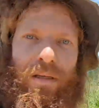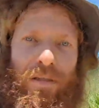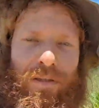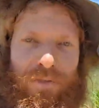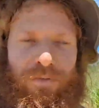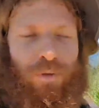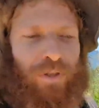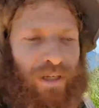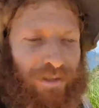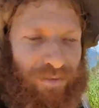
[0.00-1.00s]
Is Fruit
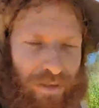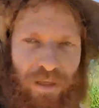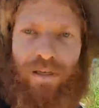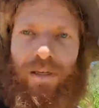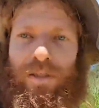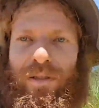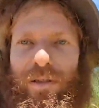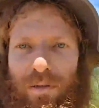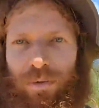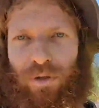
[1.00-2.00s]
Haven
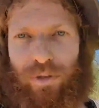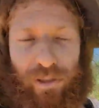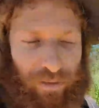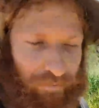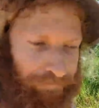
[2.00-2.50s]
still growing?